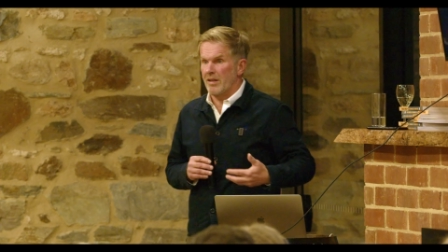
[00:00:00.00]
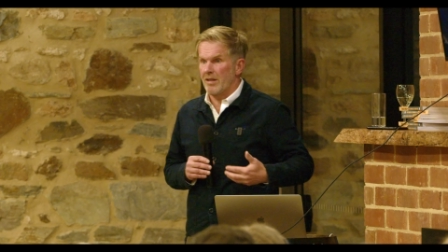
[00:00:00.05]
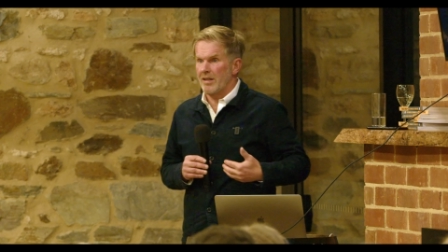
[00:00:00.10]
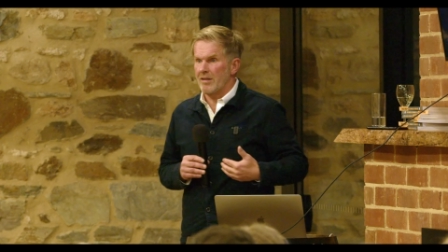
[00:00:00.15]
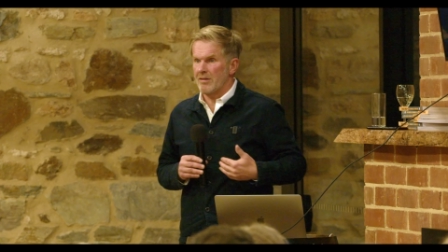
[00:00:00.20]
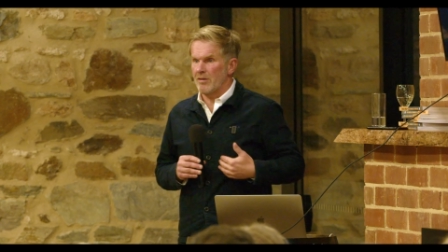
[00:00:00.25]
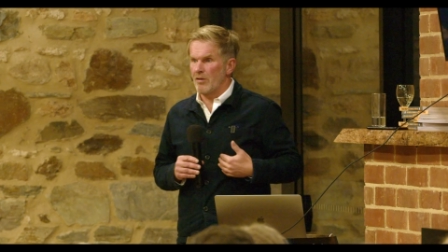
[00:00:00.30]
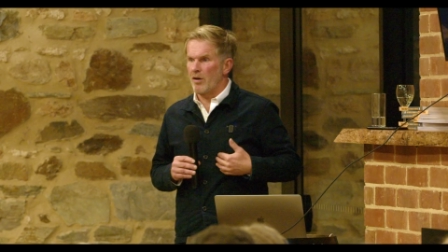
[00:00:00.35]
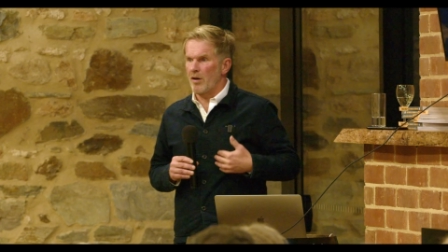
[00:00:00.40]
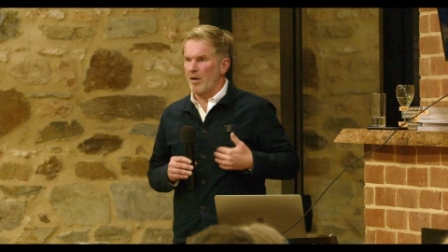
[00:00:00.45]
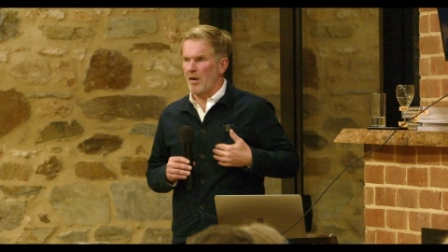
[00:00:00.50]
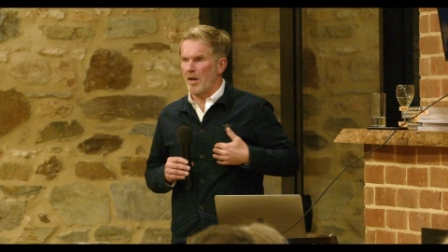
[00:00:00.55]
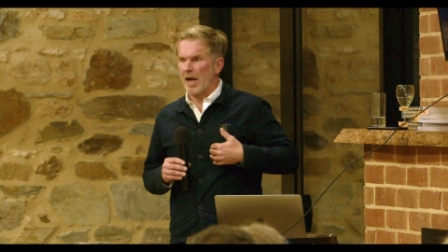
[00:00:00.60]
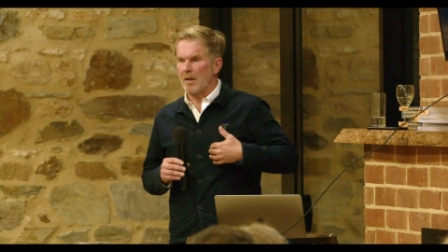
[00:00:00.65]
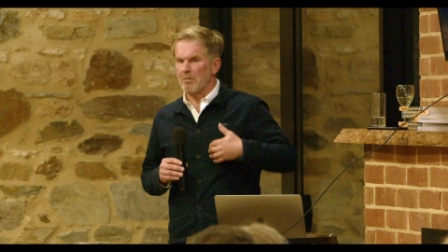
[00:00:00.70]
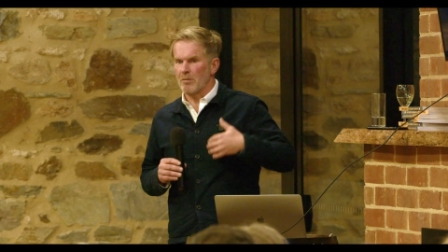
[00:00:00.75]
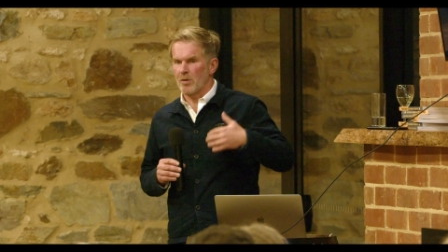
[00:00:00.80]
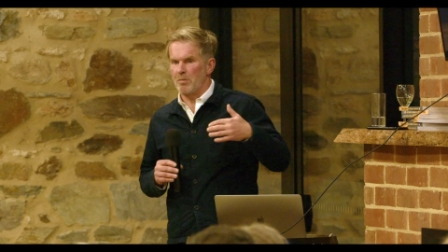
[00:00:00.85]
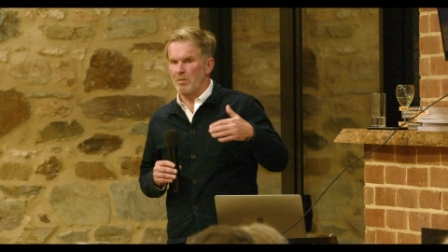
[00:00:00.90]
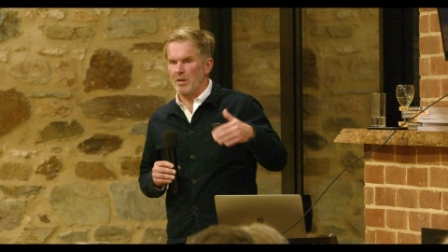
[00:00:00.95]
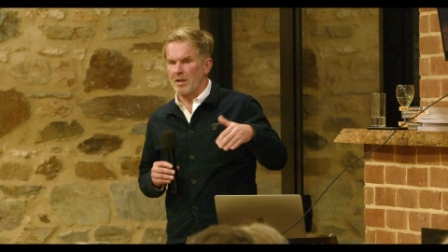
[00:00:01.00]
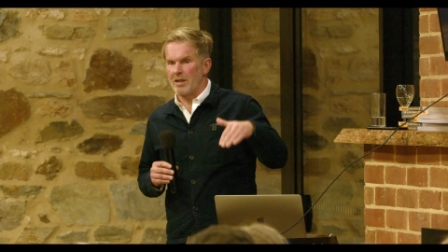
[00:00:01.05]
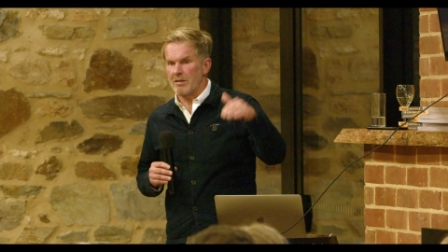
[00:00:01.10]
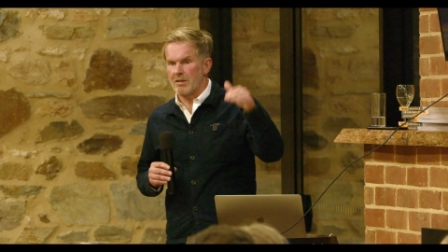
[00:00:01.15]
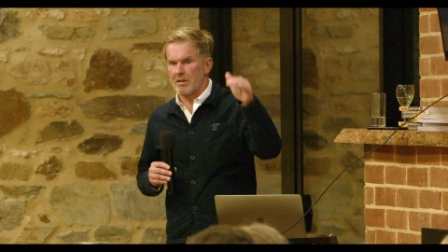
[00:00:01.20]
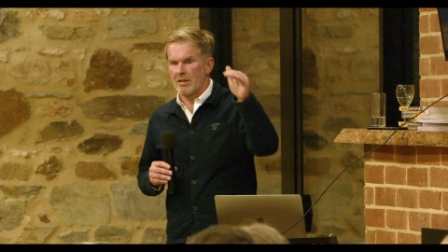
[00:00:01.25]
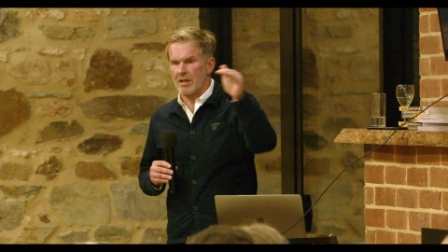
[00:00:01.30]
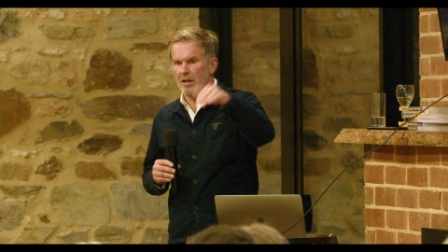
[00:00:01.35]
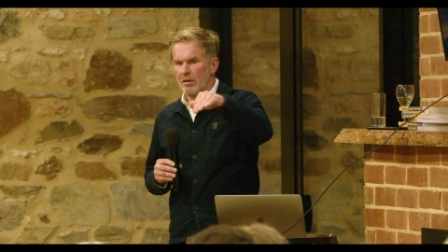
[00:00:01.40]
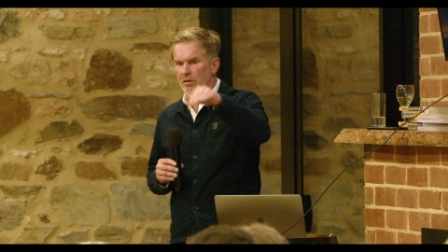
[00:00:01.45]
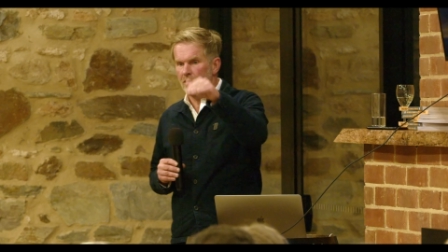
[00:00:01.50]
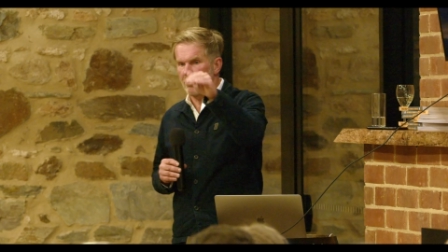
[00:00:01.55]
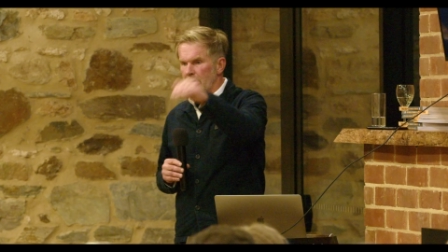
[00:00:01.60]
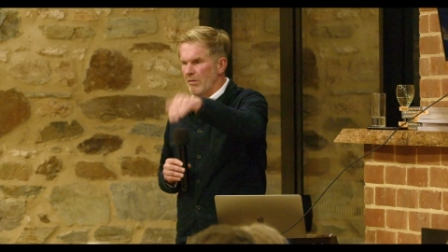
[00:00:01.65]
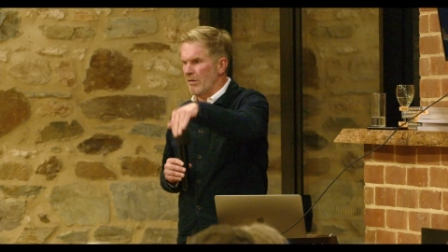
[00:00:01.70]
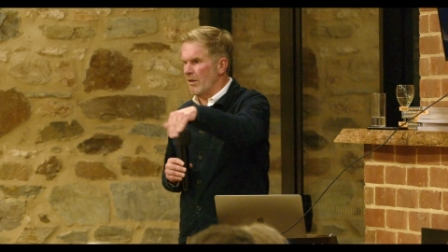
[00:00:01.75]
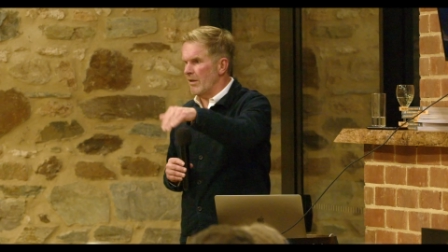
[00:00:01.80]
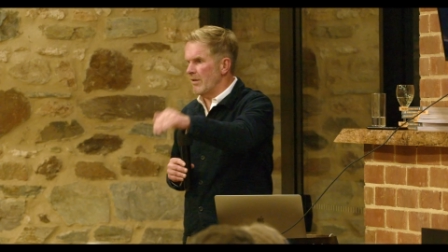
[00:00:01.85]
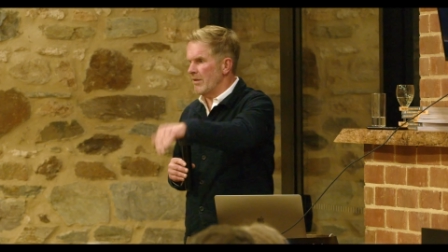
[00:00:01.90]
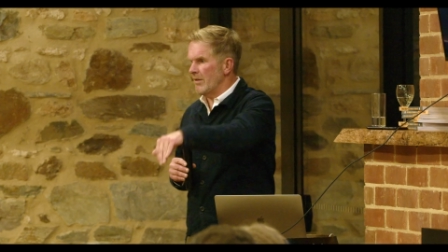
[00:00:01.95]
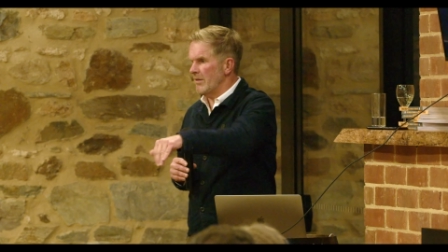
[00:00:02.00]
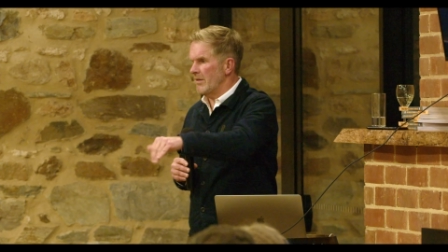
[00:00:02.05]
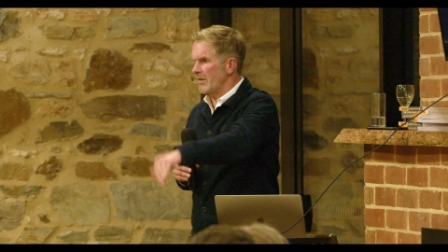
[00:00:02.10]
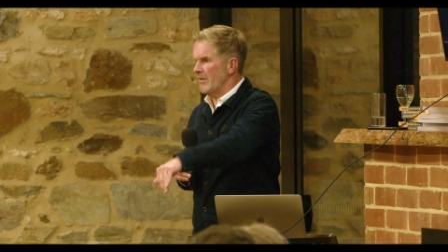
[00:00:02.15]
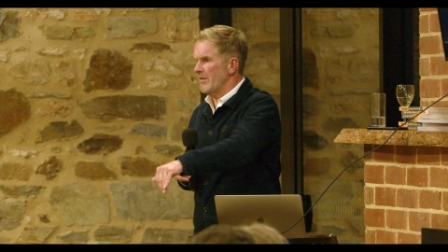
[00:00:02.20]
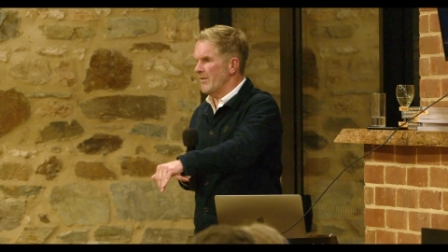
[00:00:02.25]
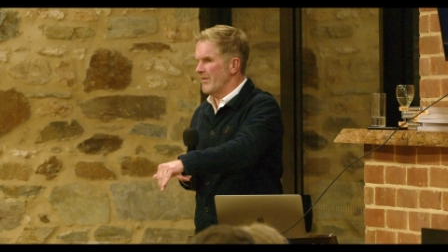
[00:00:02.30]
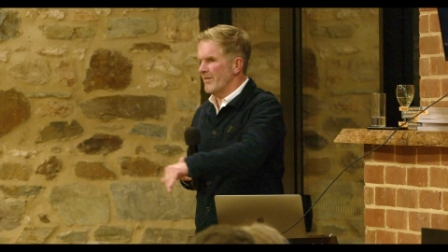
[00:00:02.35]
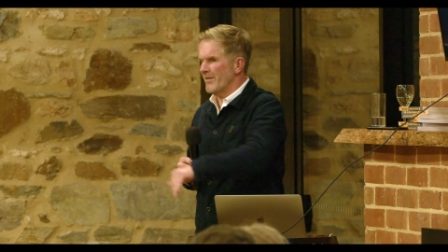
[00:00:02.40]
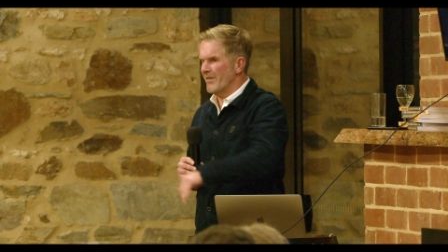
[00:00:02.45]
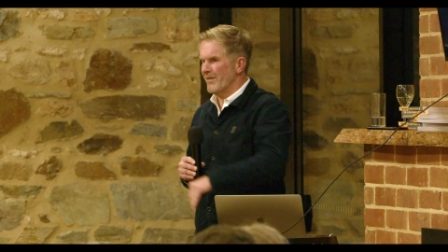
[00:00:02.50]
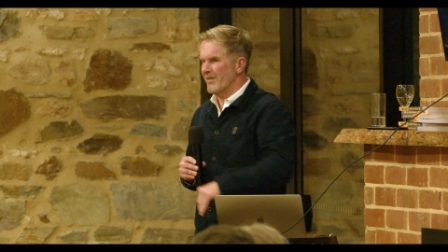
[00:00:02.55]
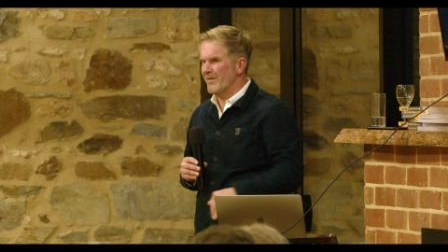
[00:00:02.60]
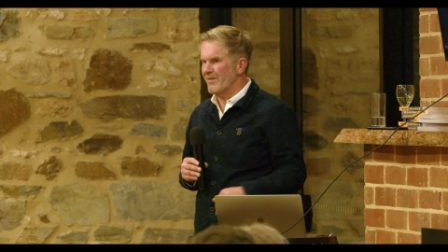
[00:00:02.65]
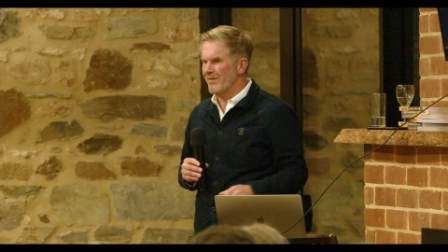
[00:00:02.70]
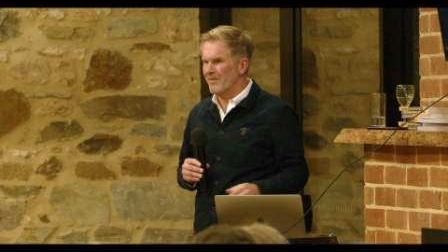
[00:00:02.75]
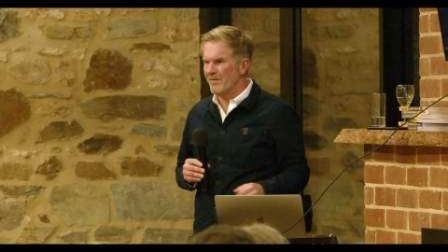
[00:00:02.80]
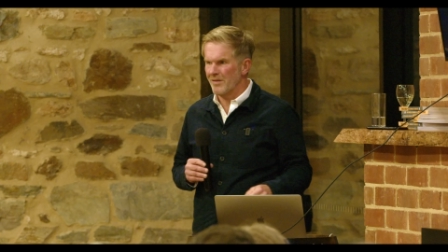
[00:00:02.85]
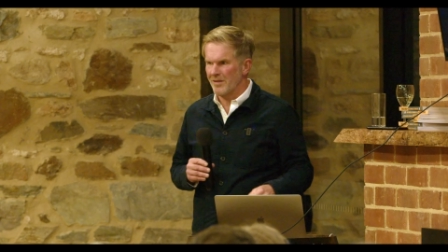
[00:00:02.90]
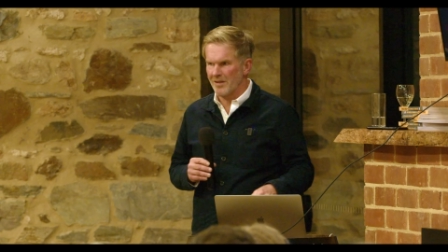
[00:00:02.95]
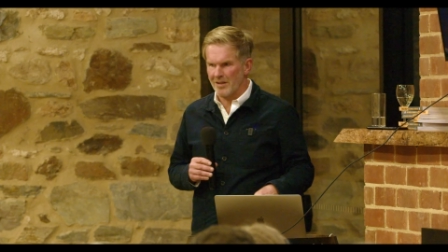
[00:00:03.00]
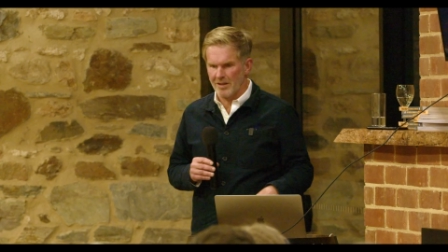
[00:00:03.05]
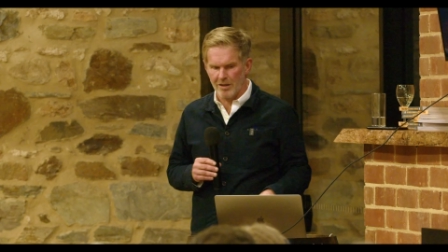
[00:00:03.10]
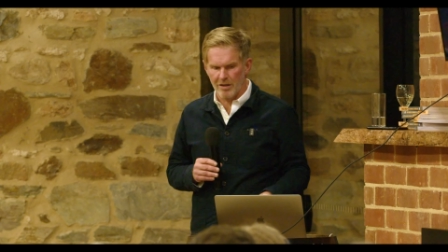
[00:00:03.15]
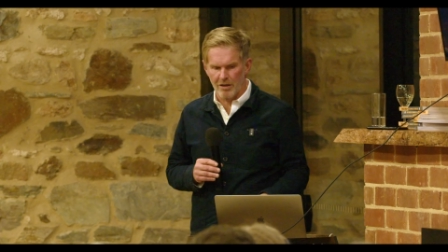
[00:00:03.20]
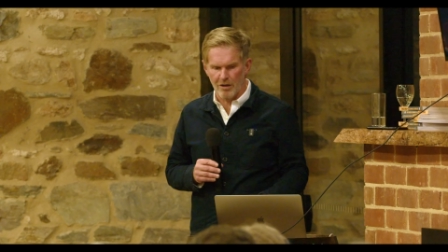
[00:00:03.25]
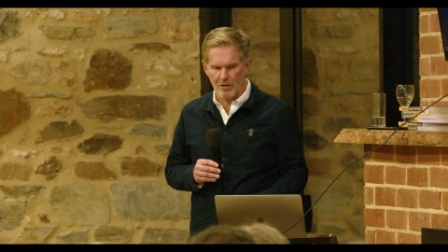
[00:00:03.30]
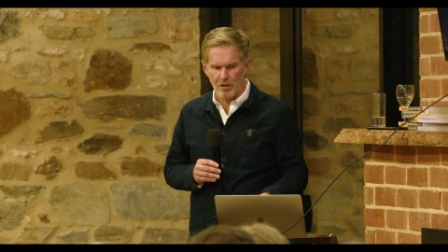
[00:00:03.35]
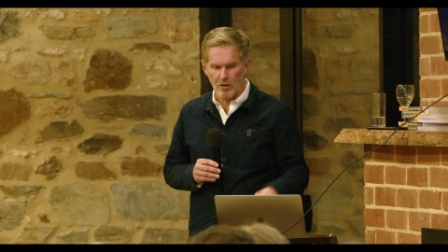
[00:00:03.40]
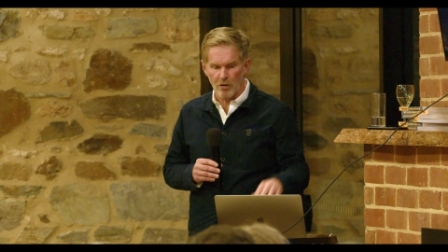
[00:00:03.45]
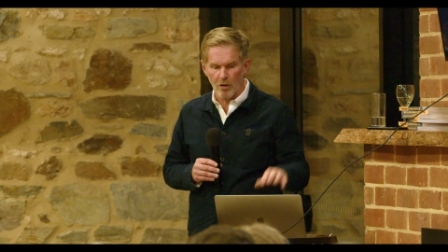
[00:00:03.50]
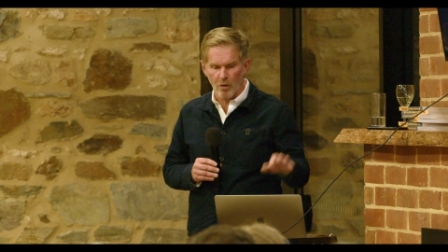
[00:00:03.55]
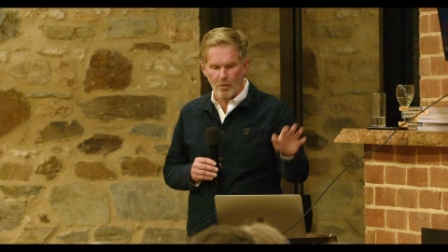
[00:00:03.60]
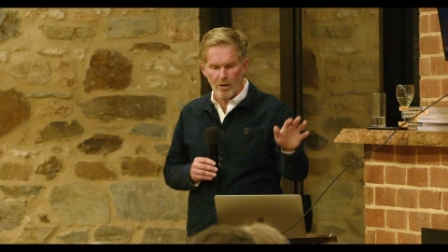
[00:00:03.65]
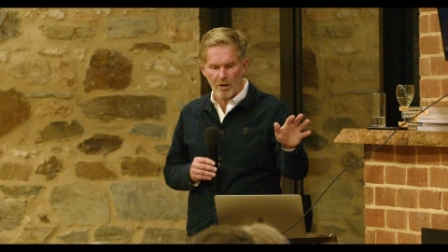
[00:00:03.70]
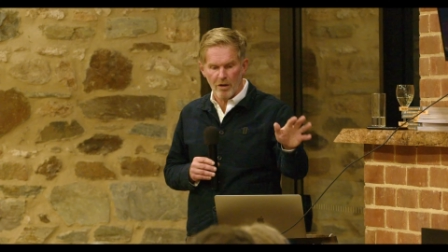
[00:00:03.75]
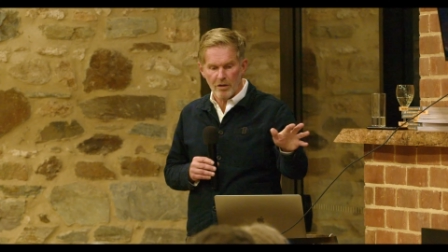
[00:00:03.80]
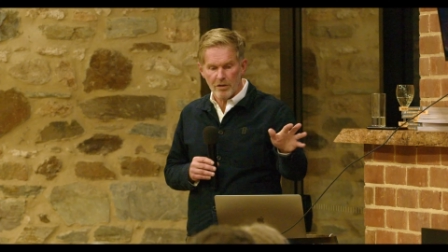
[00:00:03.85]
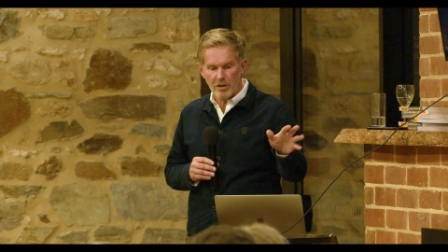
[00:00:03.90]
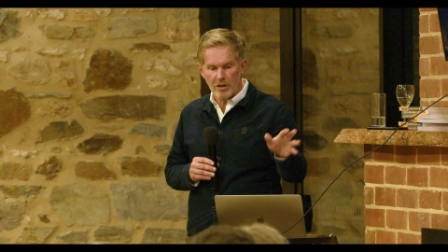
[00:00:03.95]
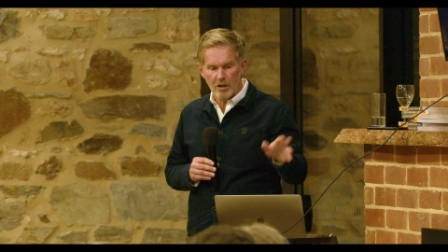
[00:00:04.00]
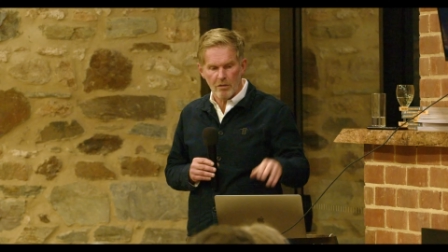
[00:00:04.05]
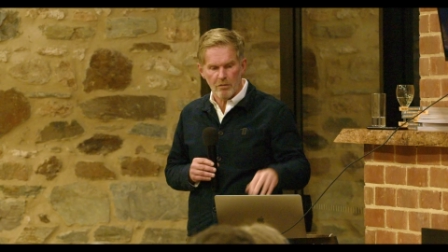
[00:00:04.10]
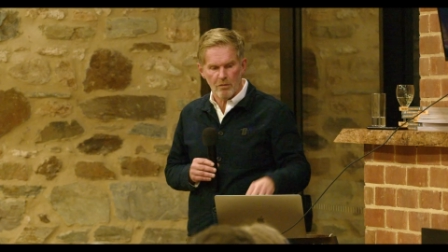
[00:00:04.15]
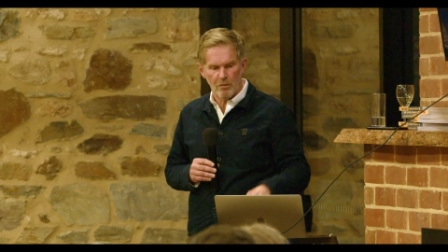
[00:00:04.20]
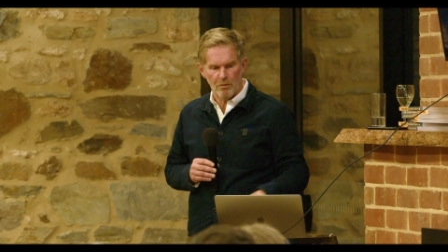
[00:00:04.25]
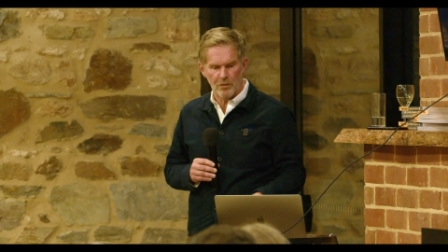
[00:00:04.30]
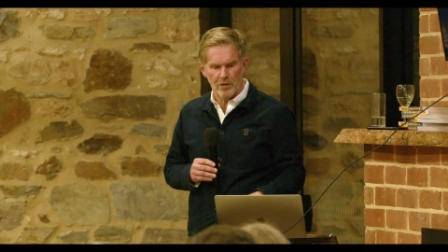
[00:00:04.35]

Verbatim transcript: it's not I'm coming in to tell you that this is, you know, you're not, you know,